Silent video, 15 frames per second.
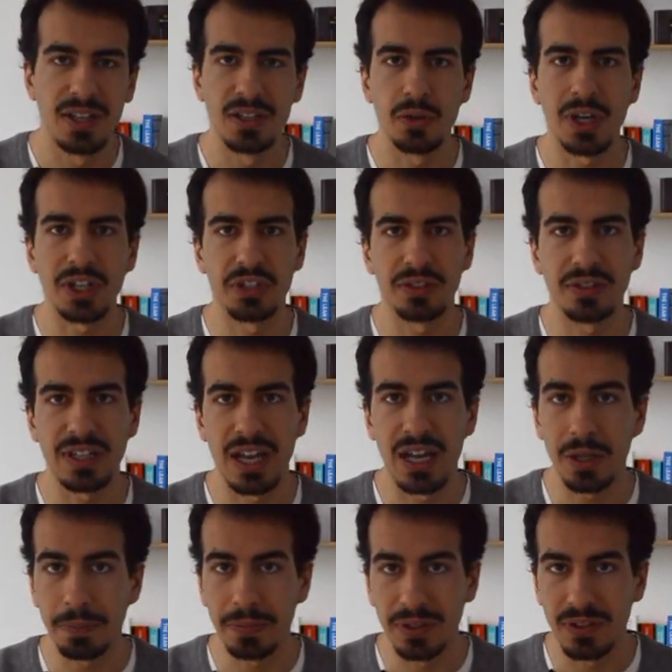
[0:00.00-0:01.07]
you're actually
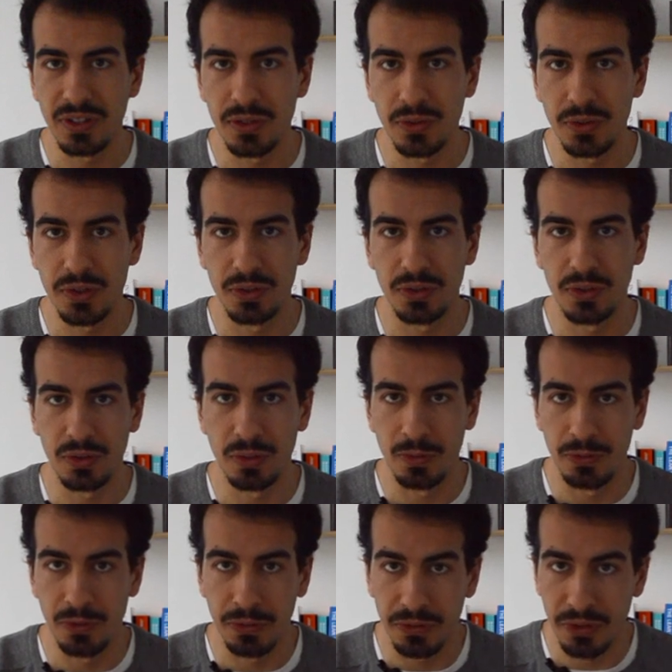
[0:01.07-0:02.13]
helping the user to
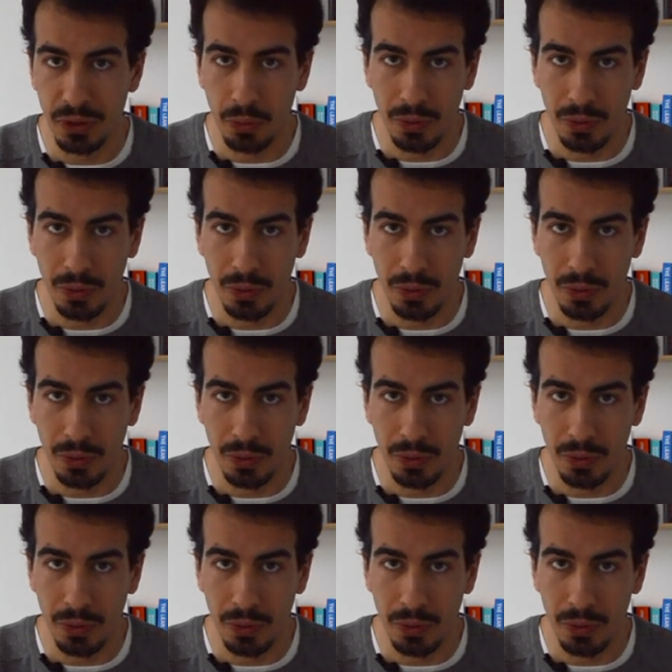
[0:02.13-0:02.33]
fulfill